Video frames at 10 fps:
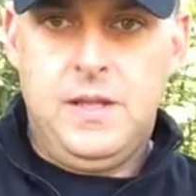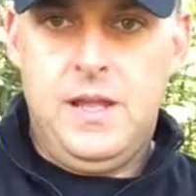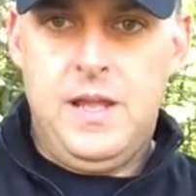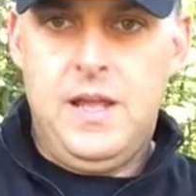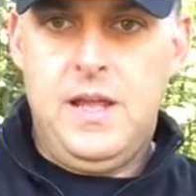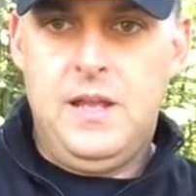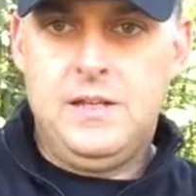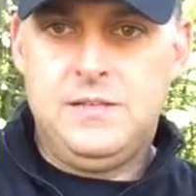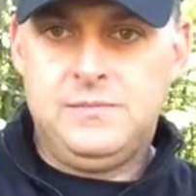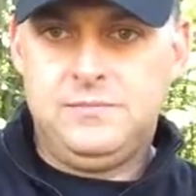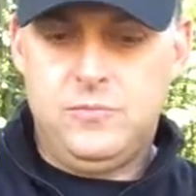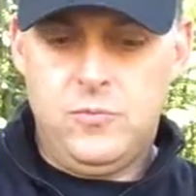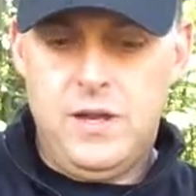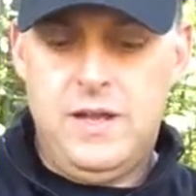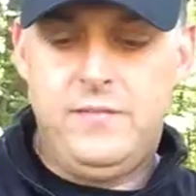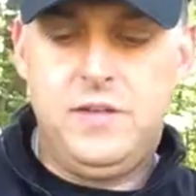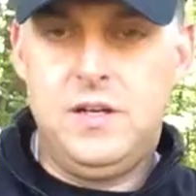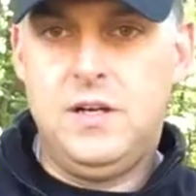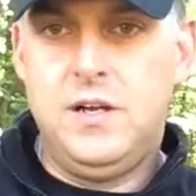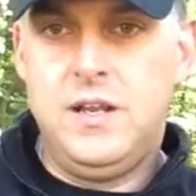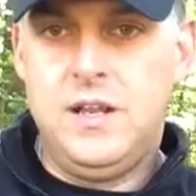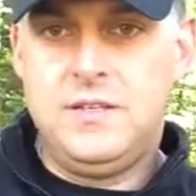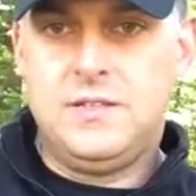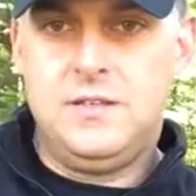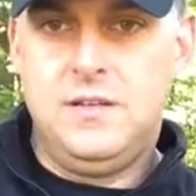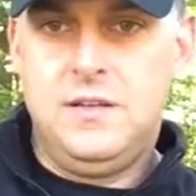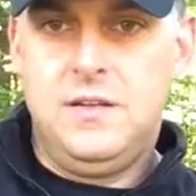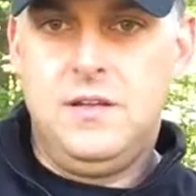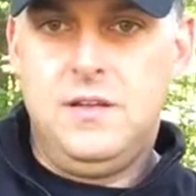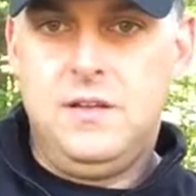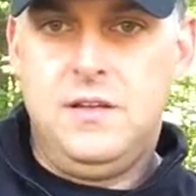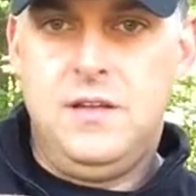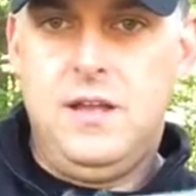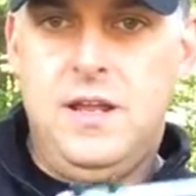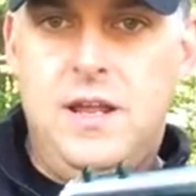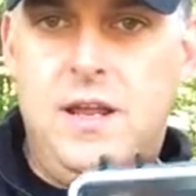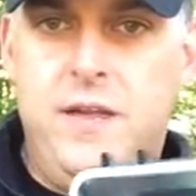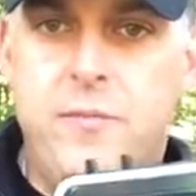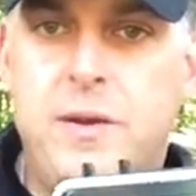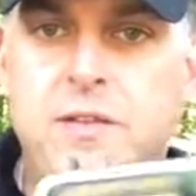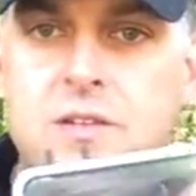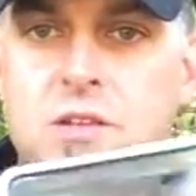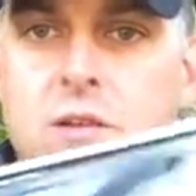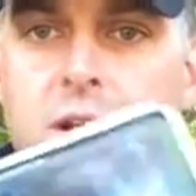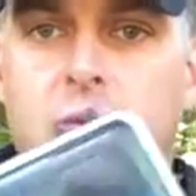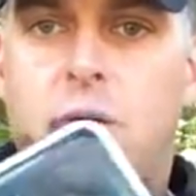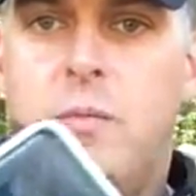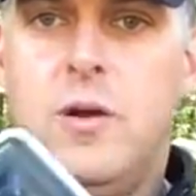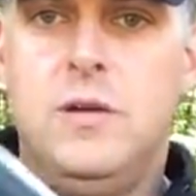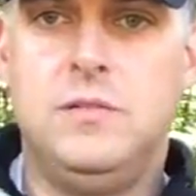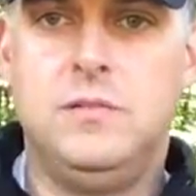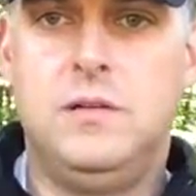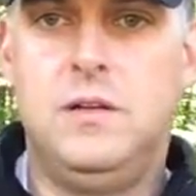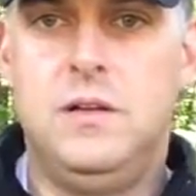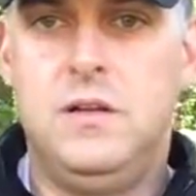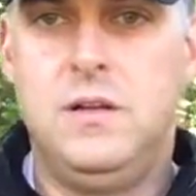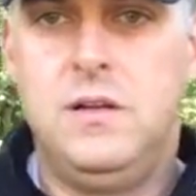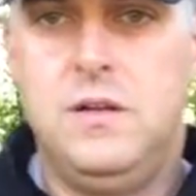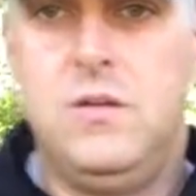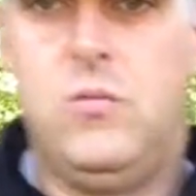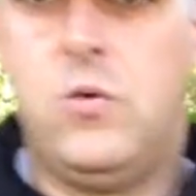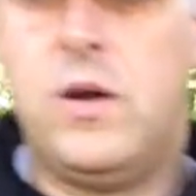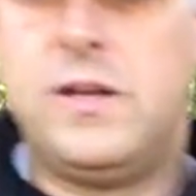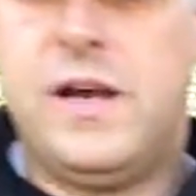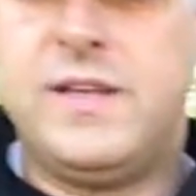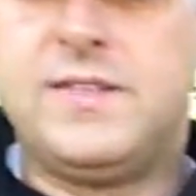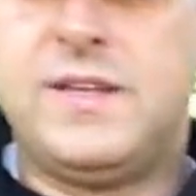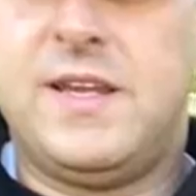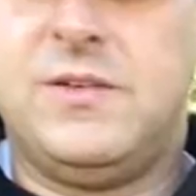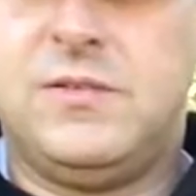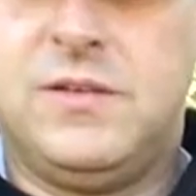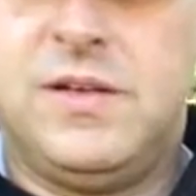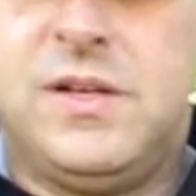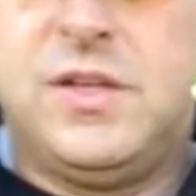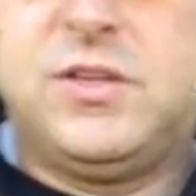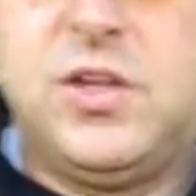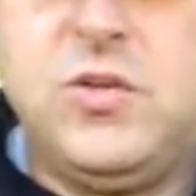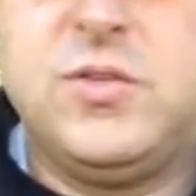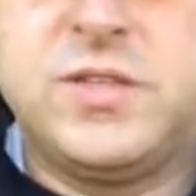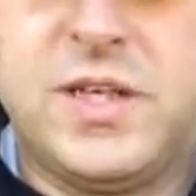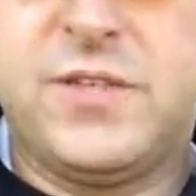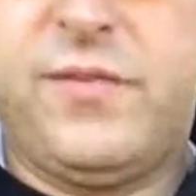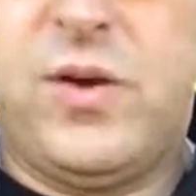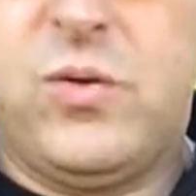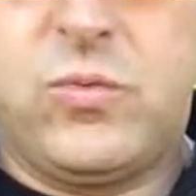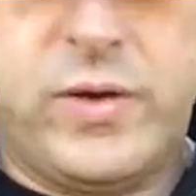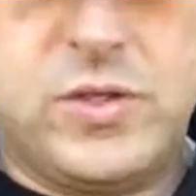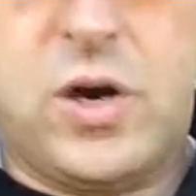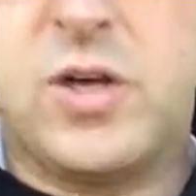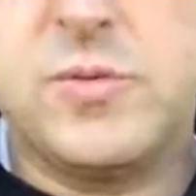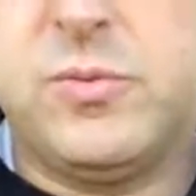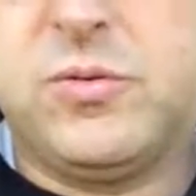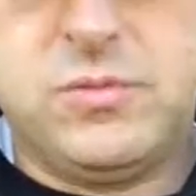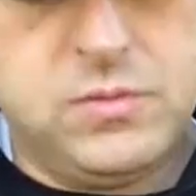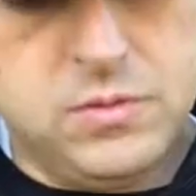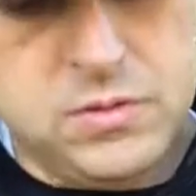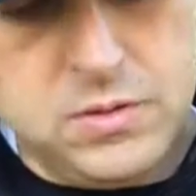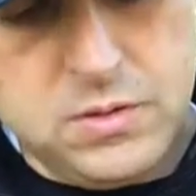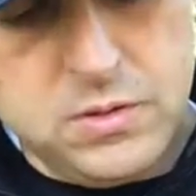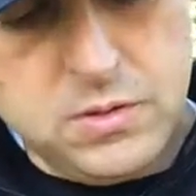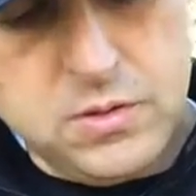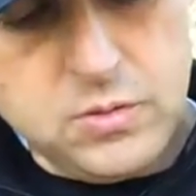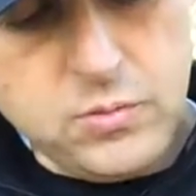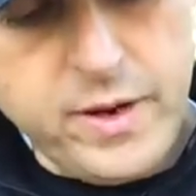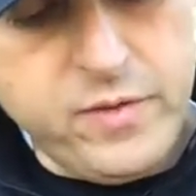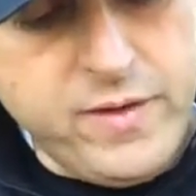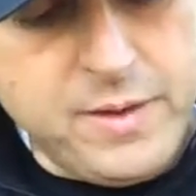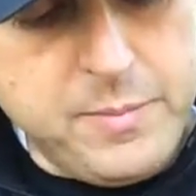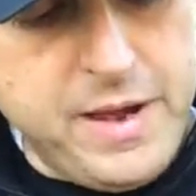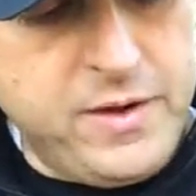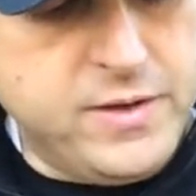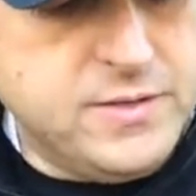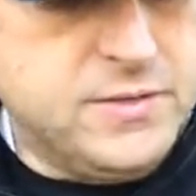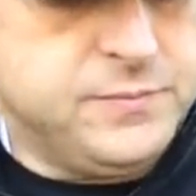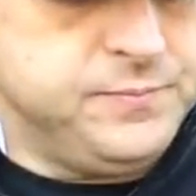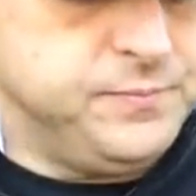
And what I have done is, and every bit of this you can get at Walmart. Watertight seal, 2 6-volt rechargeable Rayovac batteries,